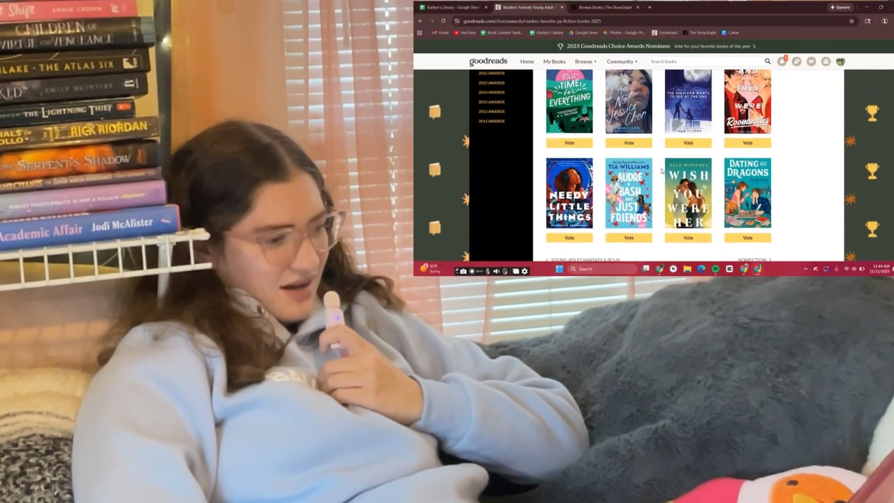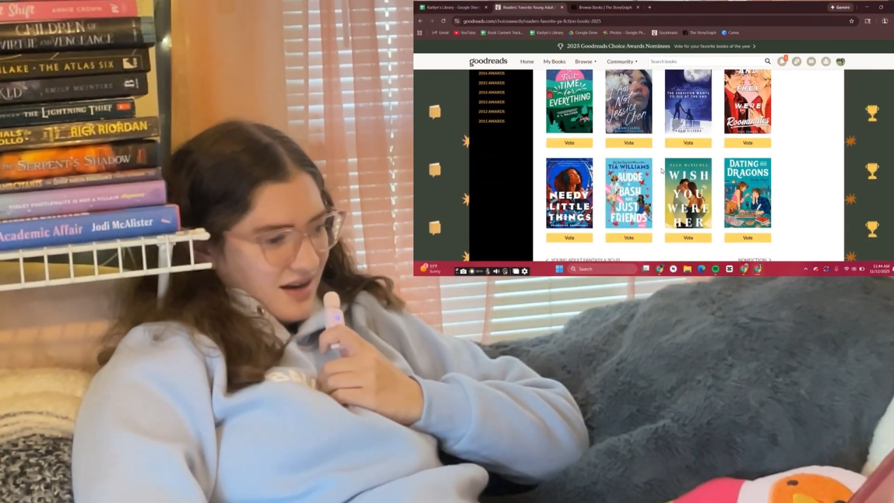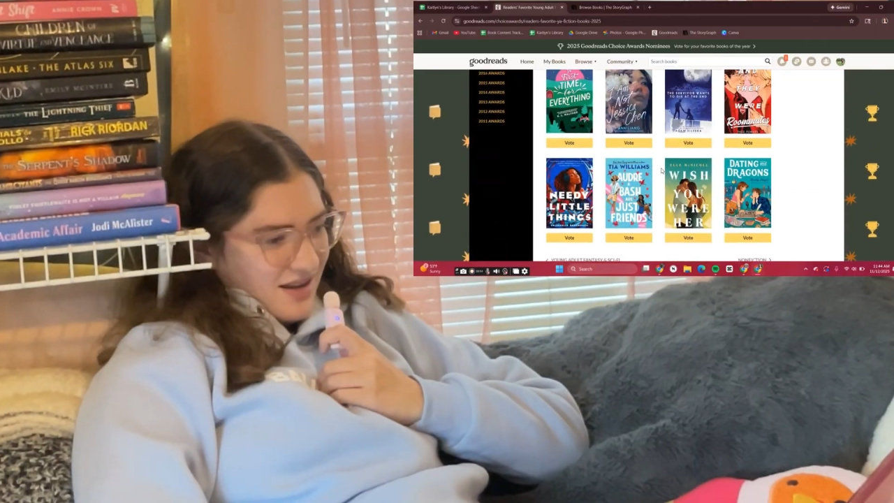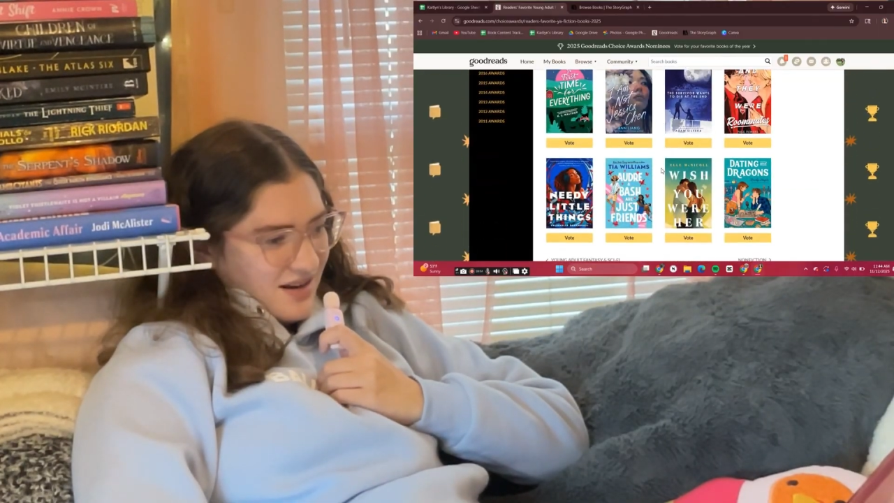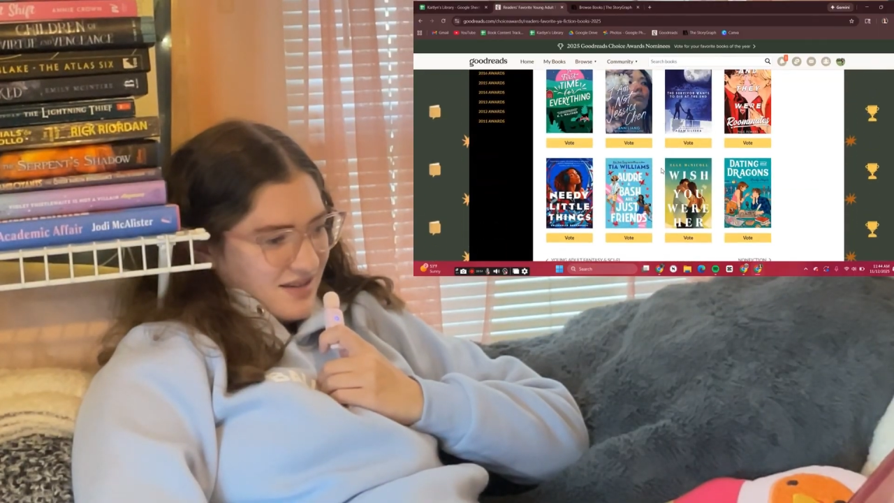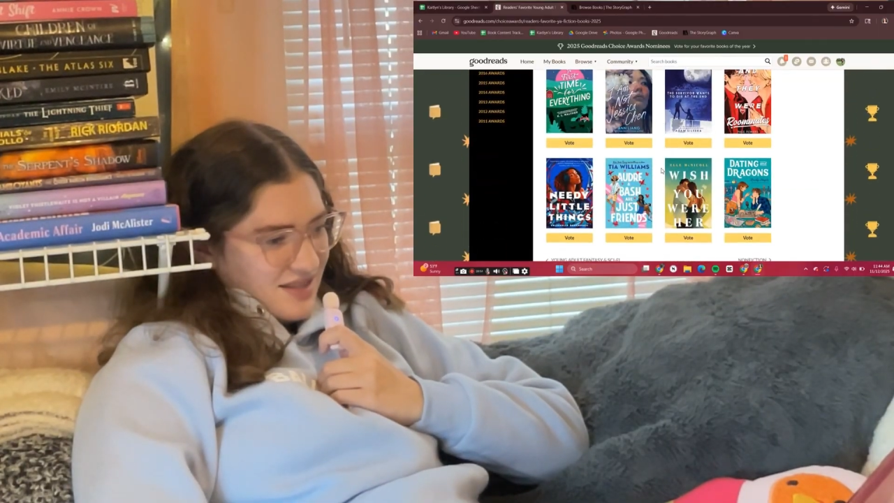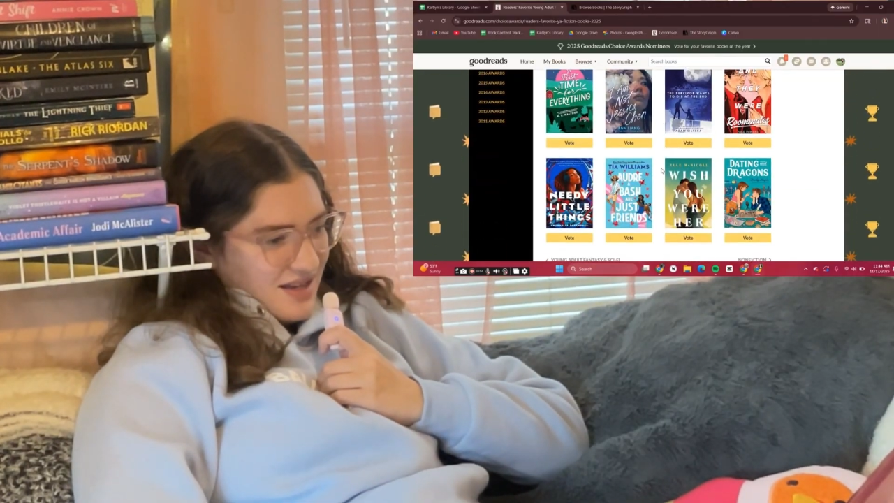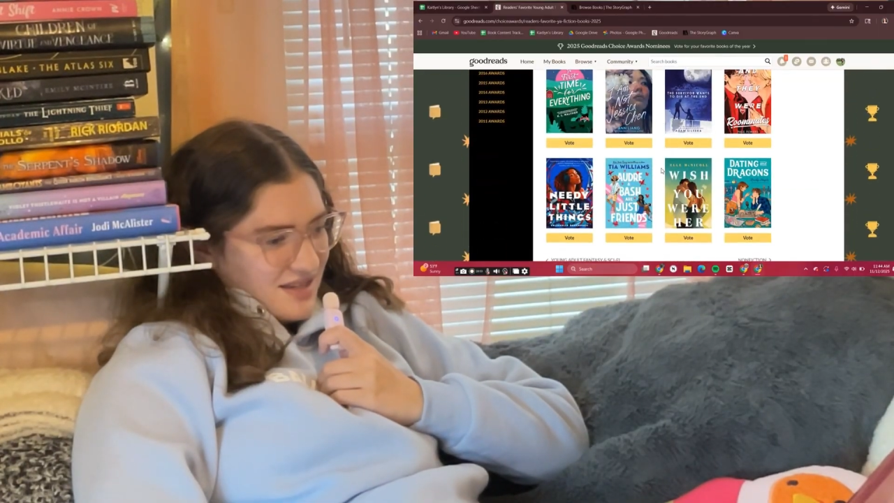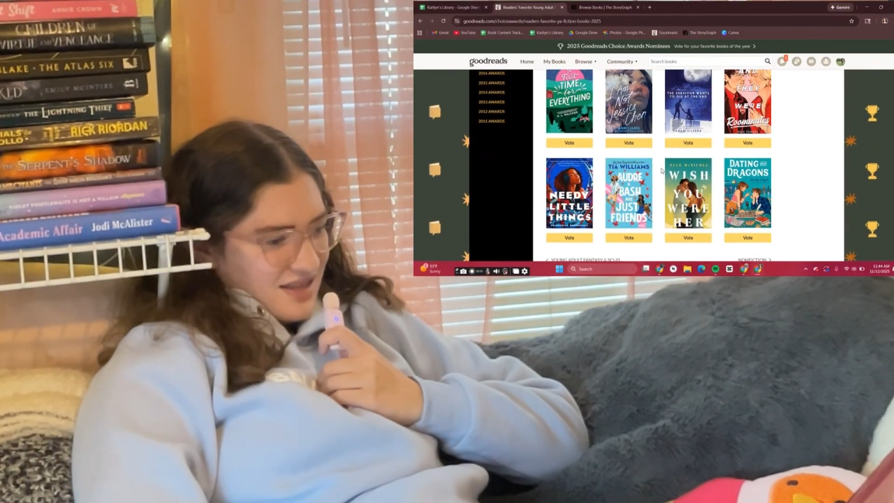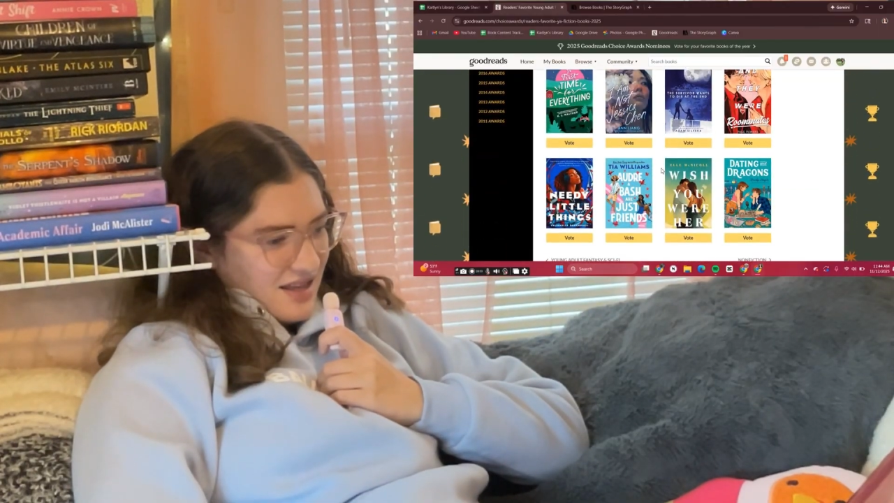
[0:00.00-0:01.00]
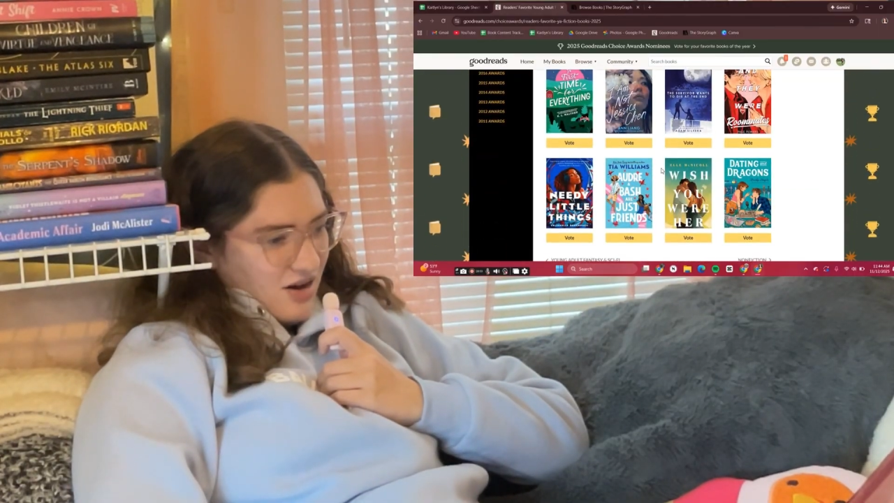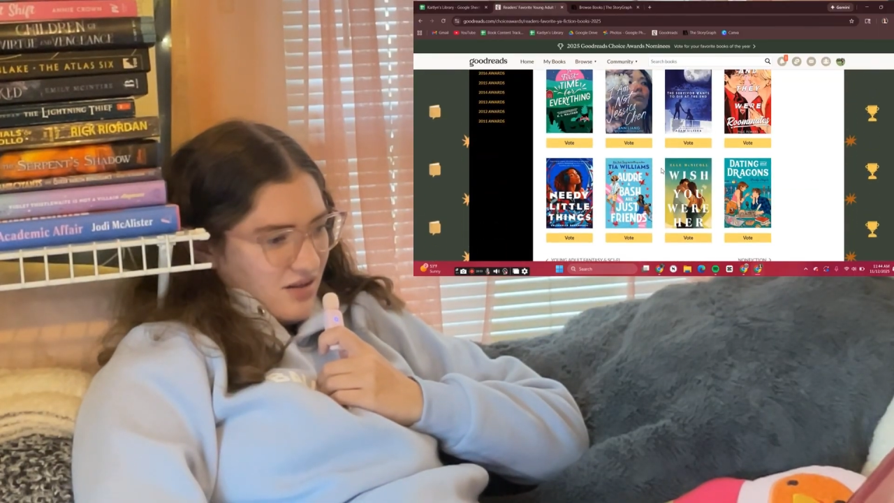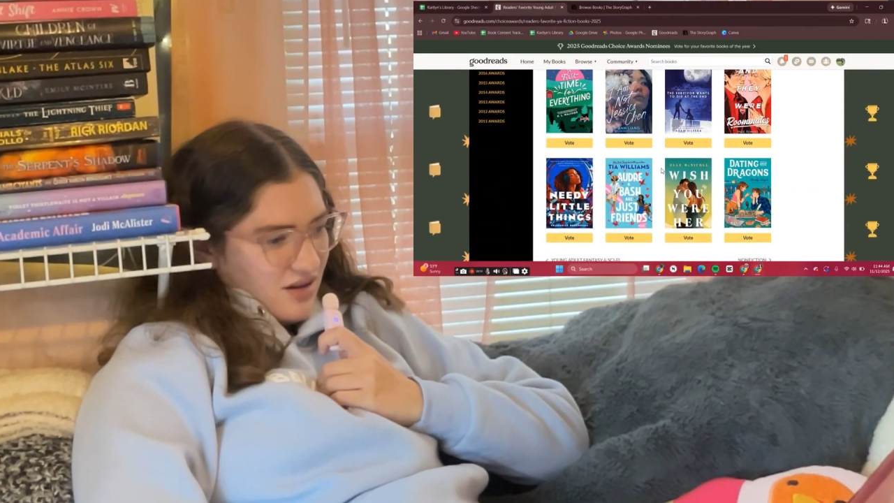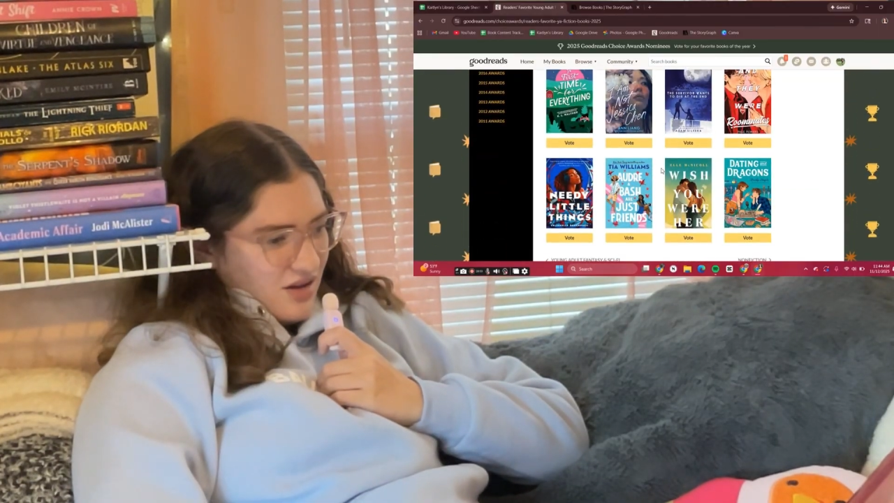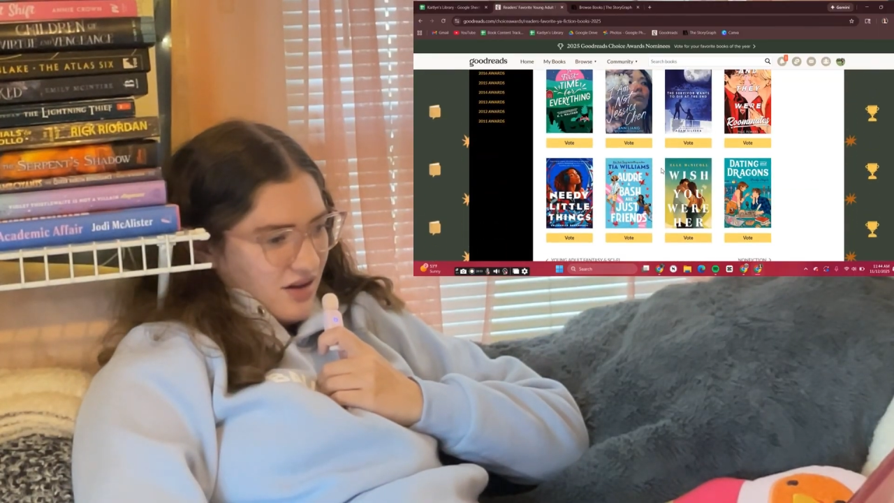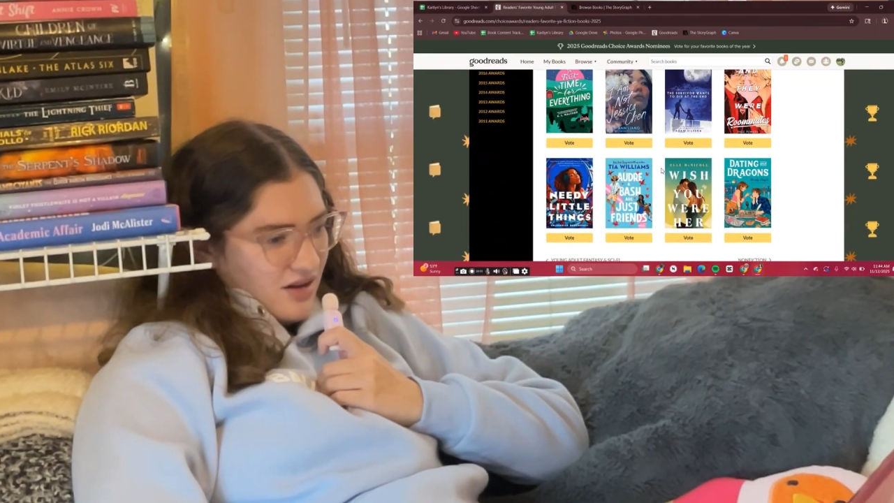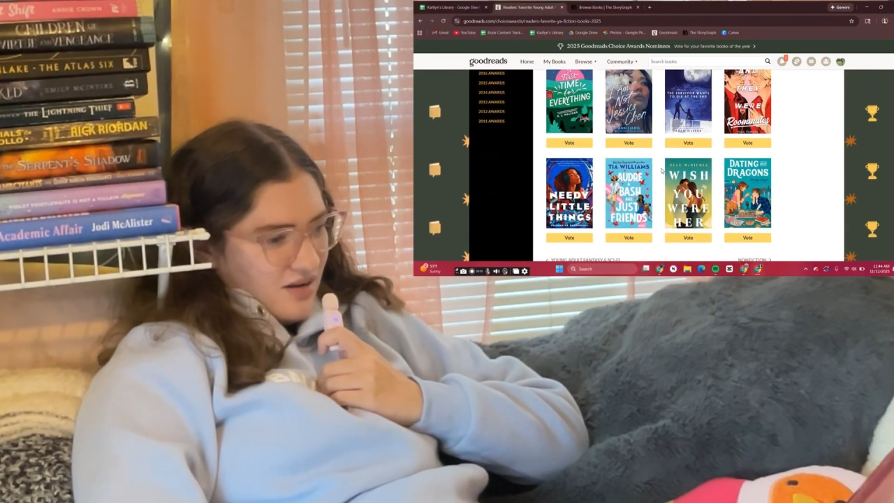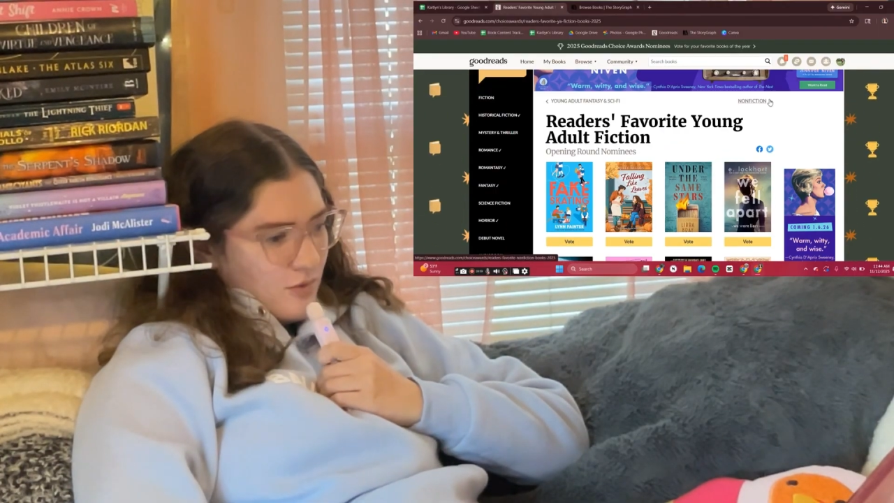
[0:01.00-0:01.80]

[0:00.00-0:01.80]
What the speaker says: I gotta get into this, and they all look good.